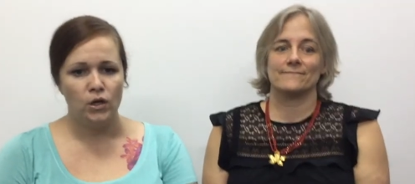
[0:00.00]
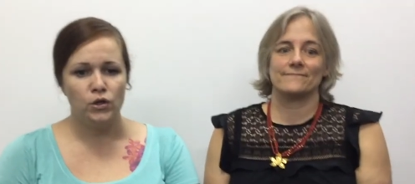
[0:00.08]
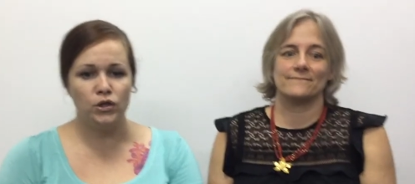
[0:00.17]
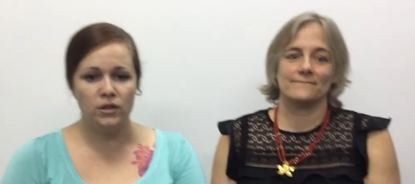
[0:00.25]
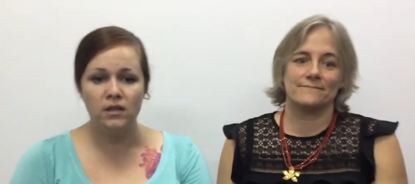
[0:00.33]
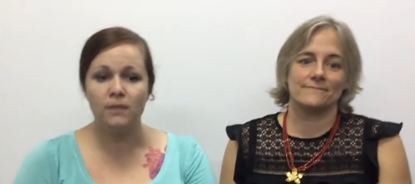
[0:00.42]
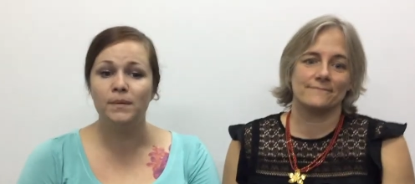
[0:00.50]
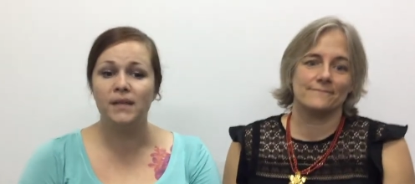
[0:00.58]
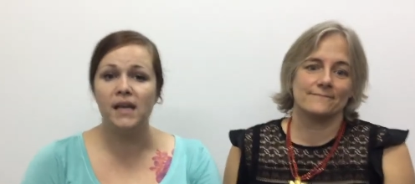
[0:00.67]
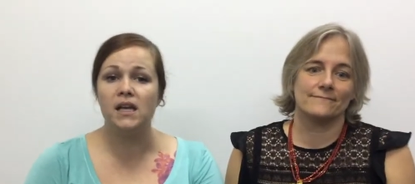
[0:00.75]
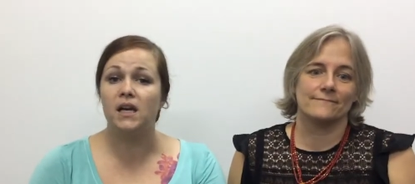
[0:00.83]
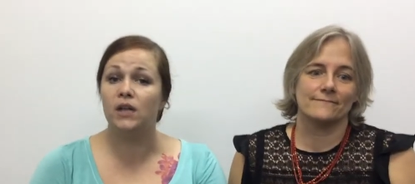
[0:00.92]
Speaker 1: should
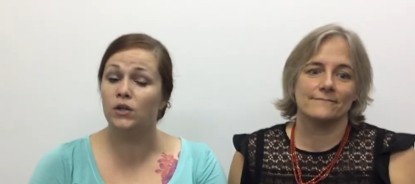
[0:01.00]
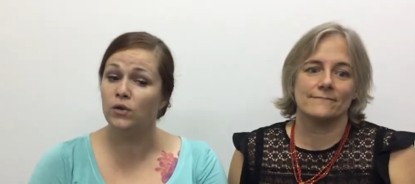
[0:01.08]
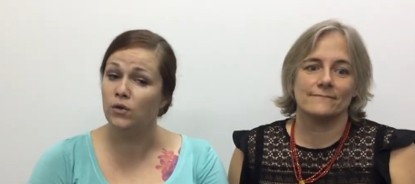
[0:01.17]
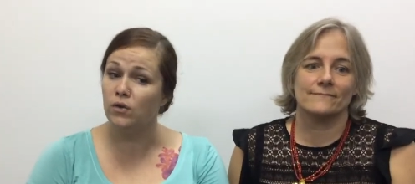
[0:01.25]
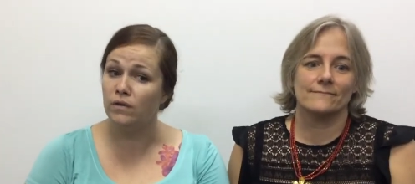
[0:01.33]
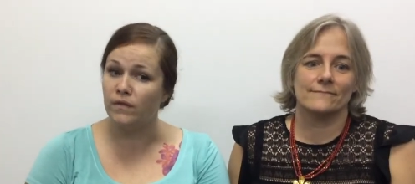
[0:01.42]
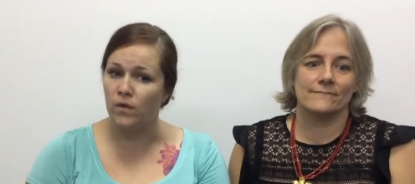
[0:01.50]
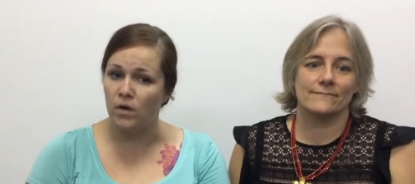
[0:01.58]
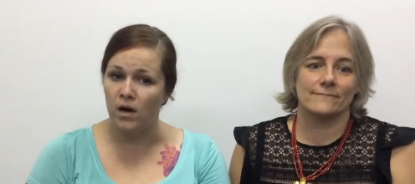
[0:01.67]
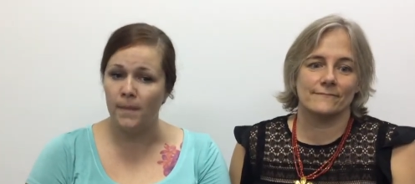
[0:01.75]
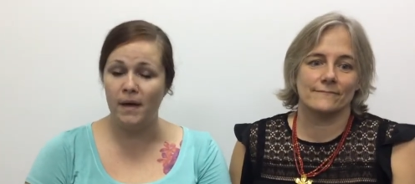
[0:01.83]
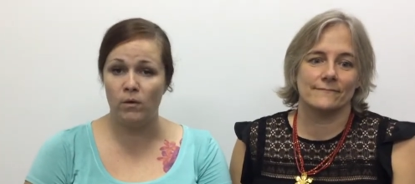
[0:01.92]
complete a Google
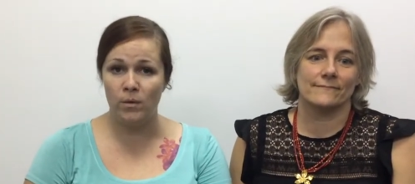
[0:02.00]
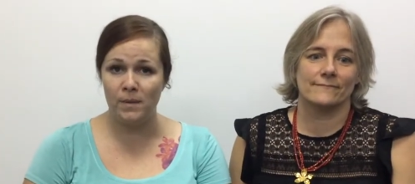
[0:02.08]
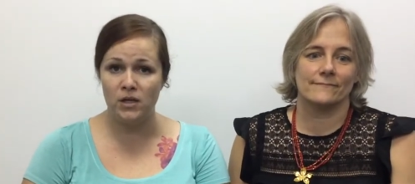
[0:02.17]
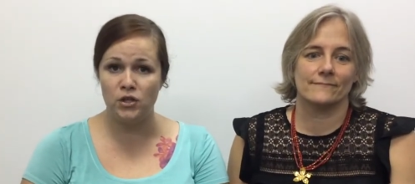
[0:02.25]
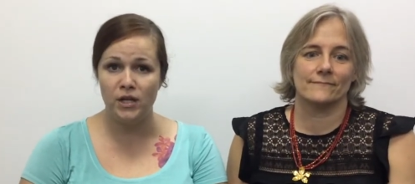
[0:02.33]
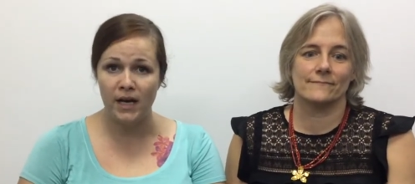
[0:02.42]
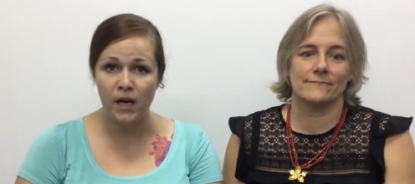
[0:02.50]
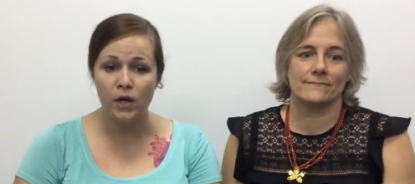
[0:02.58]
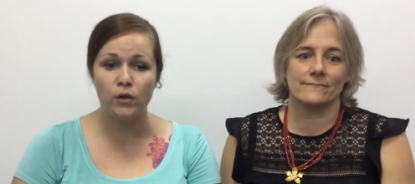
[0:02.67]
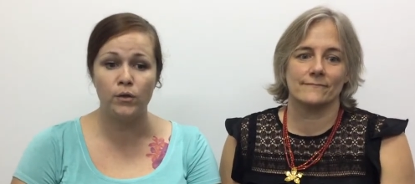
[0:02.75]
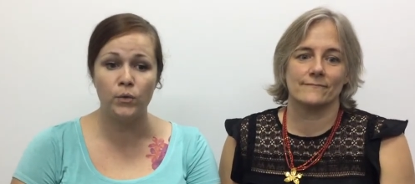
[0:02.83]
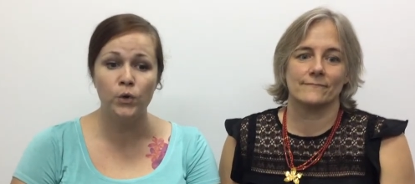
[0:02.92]
form that will be
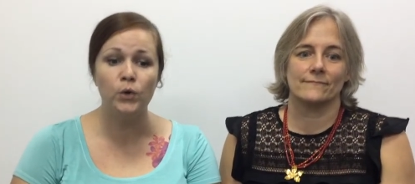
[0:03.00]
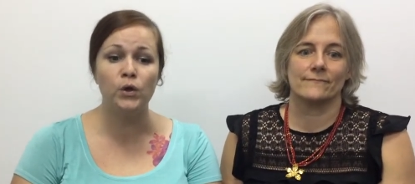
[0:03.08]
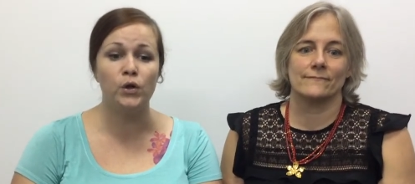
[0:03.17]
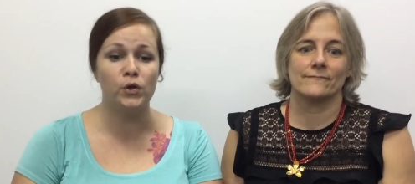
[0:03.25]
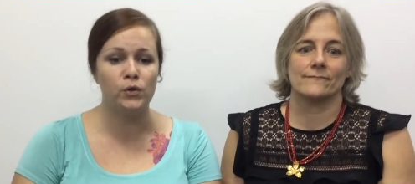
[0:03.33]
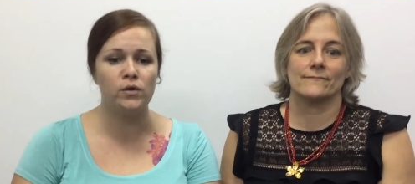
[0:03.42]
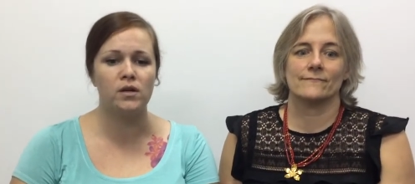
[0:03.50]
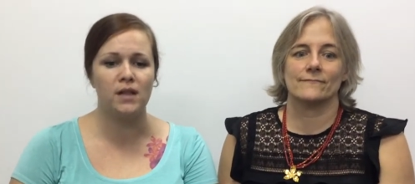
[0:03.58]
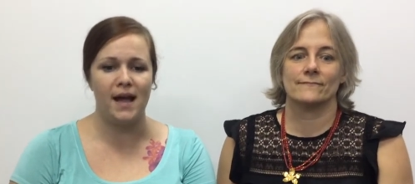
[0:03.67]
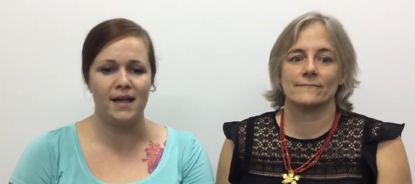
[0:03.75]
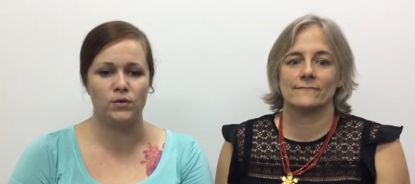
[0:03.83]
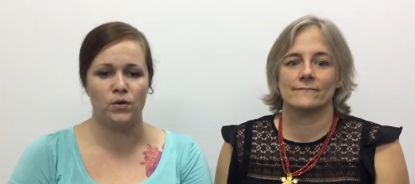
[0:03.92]
shared through your Google
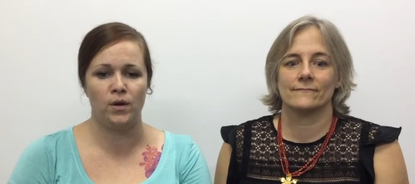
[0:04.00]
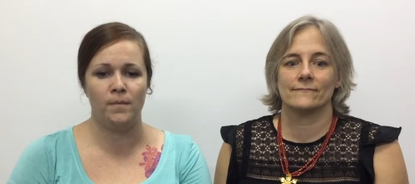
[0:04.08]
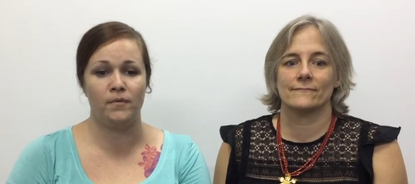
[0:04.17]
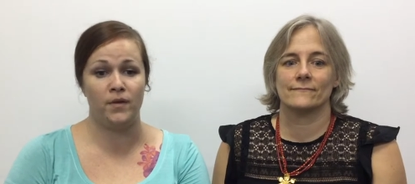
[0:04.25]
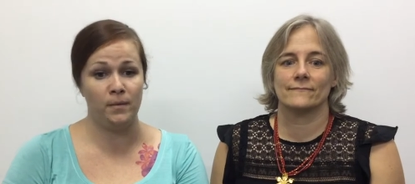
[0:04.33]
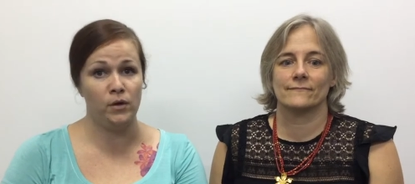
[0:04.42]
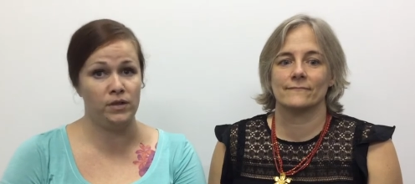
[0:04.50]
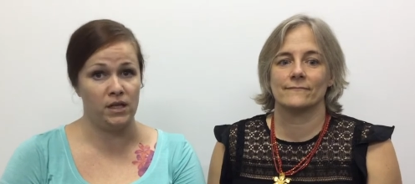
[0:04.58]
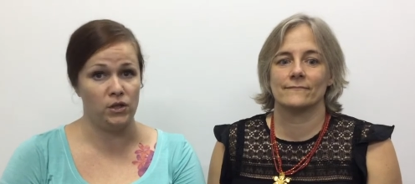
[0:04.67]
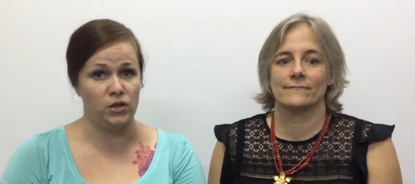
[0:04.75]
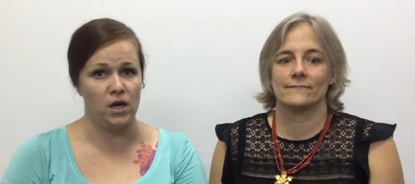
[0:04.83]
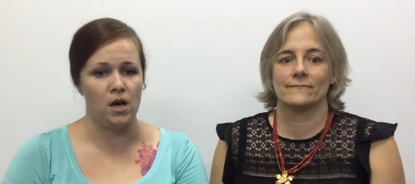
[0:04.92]
Classroom from your
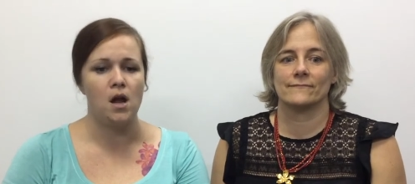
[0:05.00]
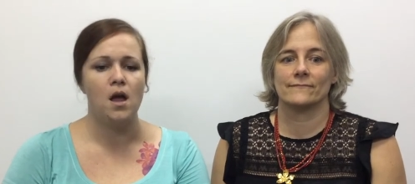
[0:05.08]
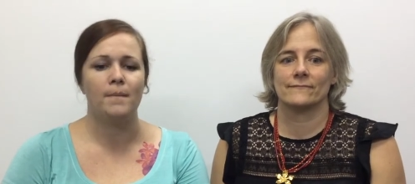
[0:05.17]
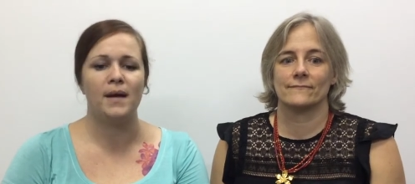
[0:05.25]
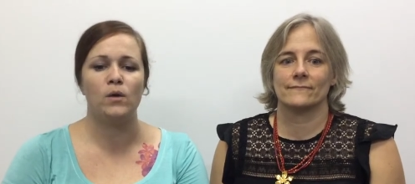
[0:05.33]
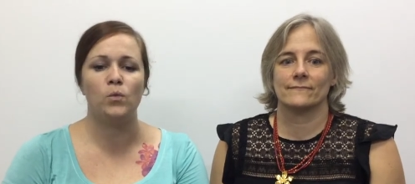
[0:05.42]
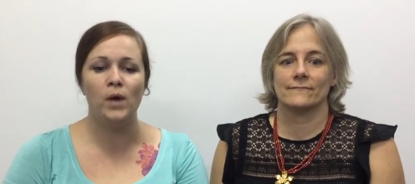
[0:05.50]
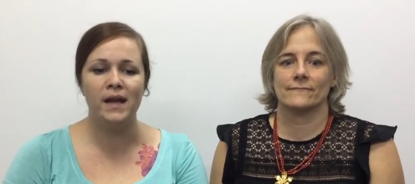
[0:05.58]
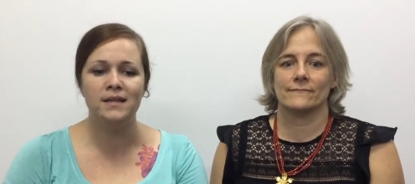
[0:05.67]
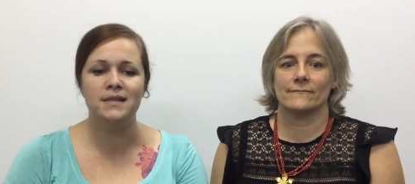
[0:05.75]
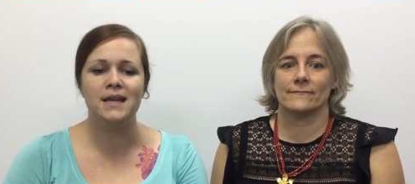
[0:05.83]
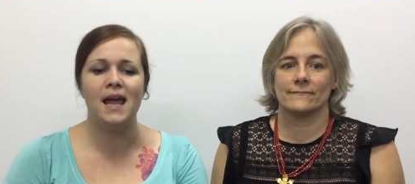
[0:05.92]
teacher by
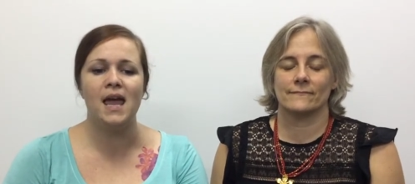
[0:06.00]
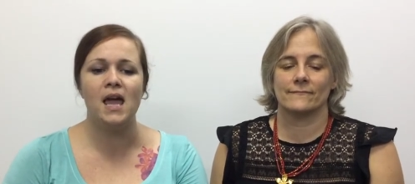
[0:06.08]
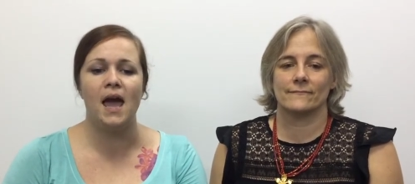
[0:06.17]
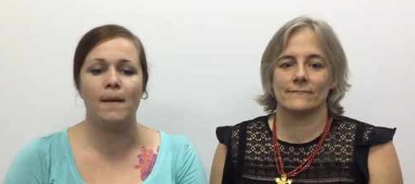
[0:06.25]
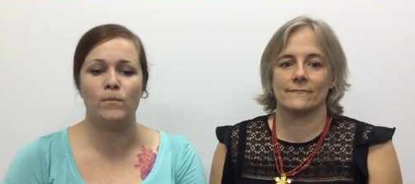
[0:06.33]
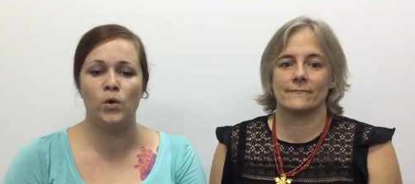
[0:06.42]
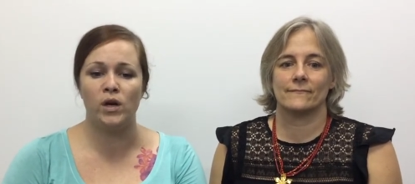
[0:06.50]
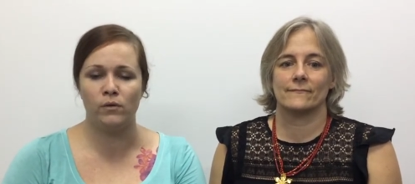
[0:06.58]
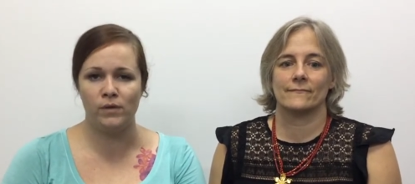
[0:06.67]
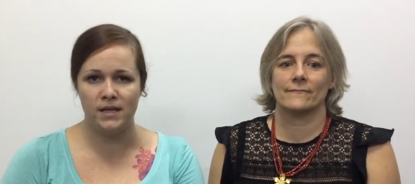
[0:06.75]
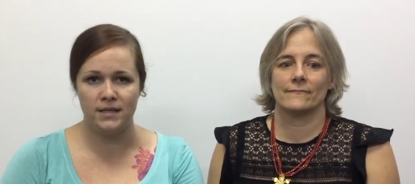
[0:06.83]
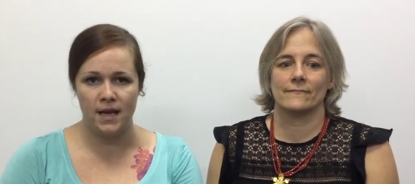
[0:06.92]
Wednesday at
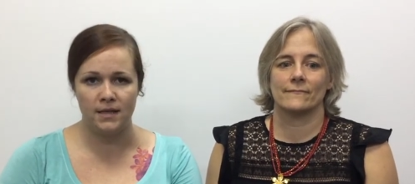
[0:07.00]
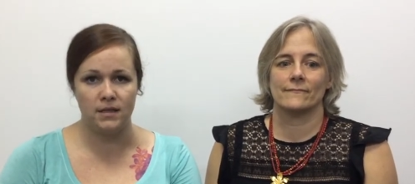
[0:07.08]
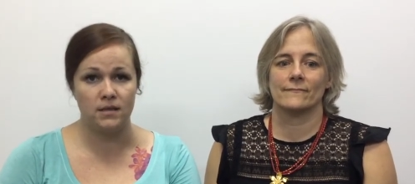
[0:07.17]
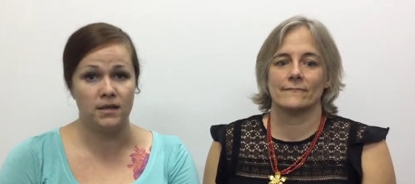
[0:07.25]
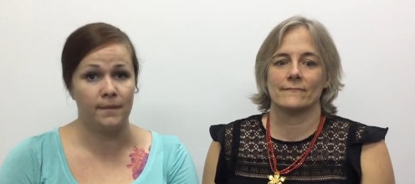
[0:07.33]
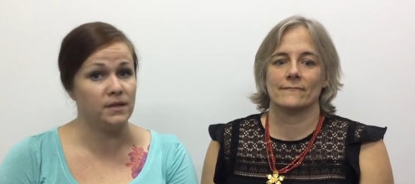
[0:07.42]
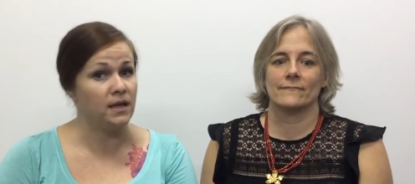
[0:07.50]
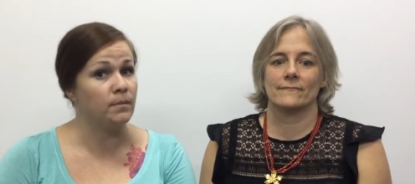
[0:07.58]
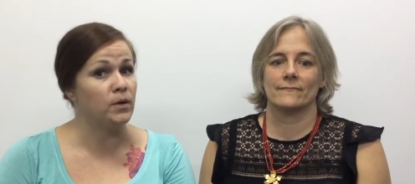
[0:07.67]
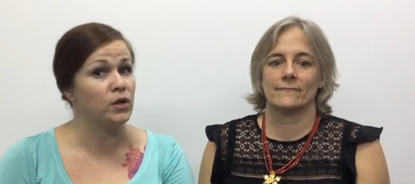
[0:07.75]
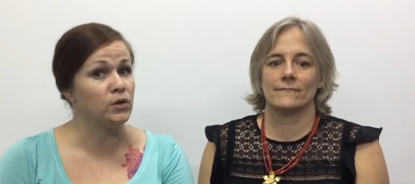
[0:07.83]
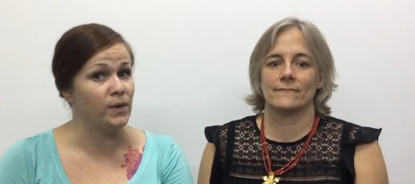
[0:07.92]
morning recess,
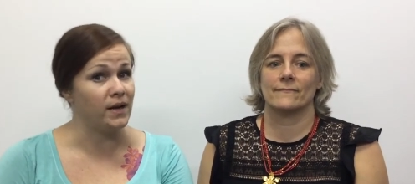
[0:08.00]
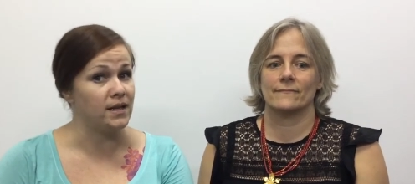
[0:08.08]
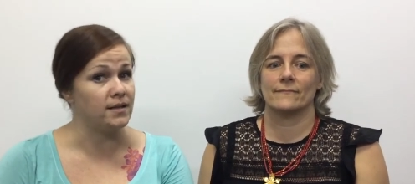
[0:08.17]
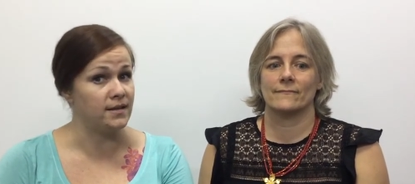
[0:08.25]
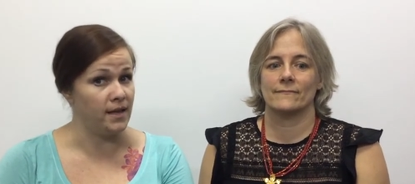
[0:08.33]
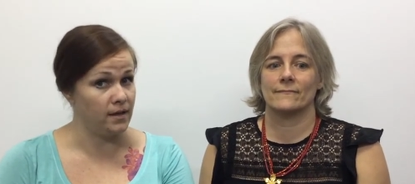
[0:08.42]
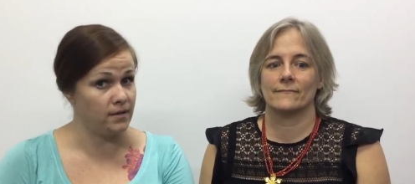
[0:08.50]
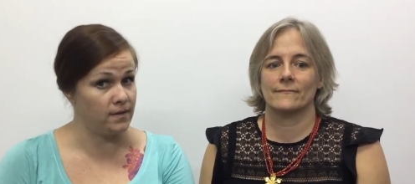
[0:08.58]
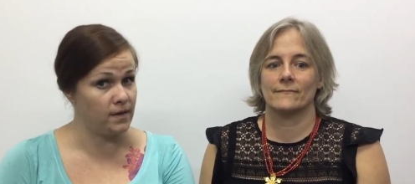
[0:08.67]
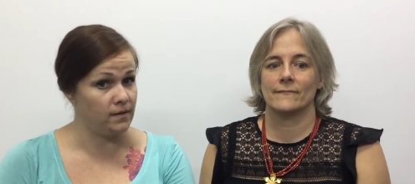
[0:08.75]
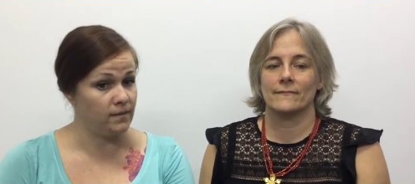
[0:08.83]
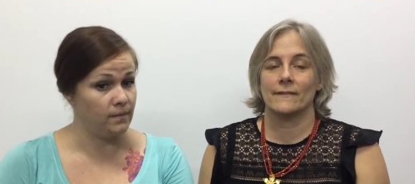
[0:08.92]
September
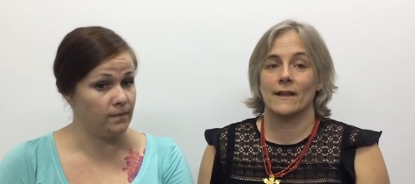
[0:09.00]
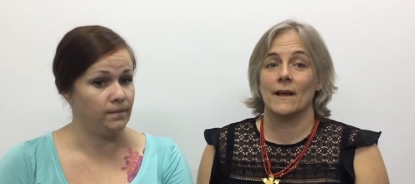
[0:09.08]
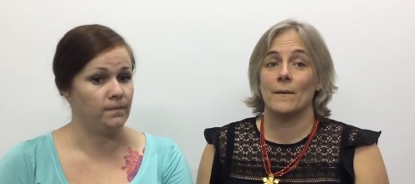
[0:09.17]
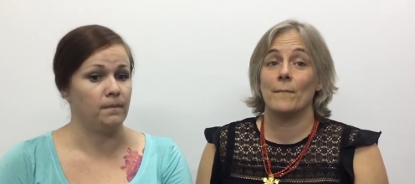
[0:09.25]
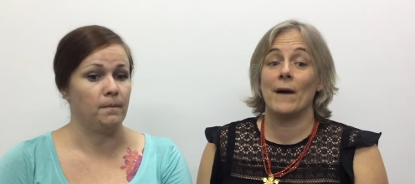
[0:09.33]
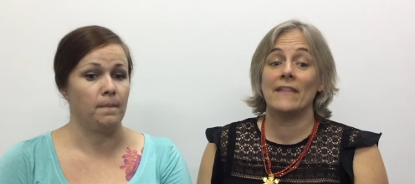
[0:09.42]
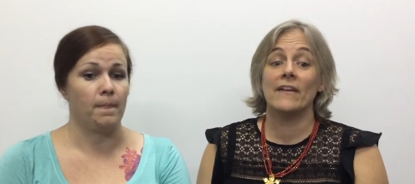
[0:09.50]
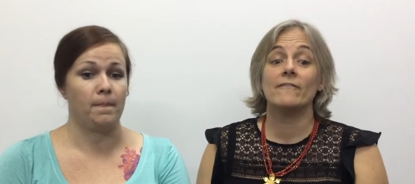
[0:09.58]
26th. By